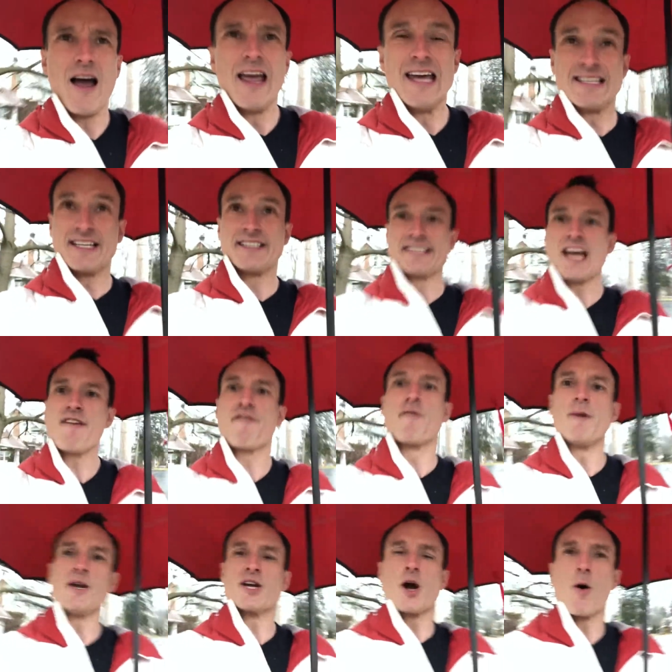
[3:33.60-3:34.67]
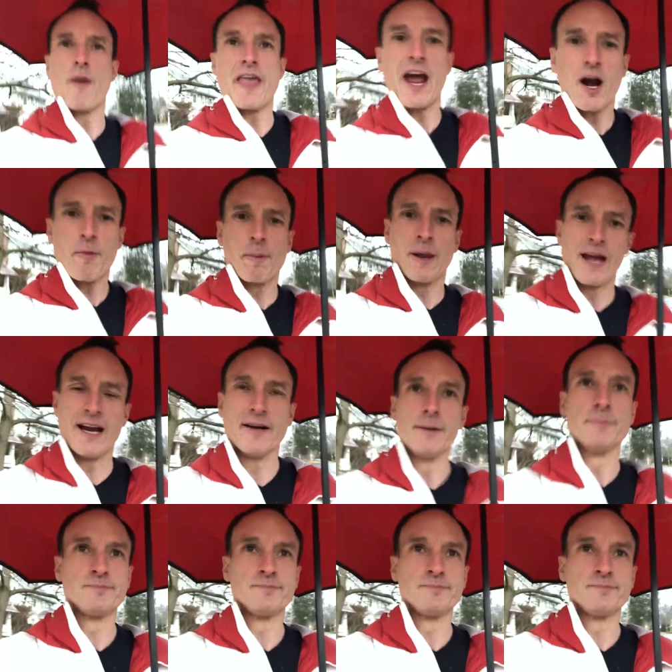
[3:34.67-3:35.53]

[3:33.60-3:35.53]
Is it safe for me to go on the airplane?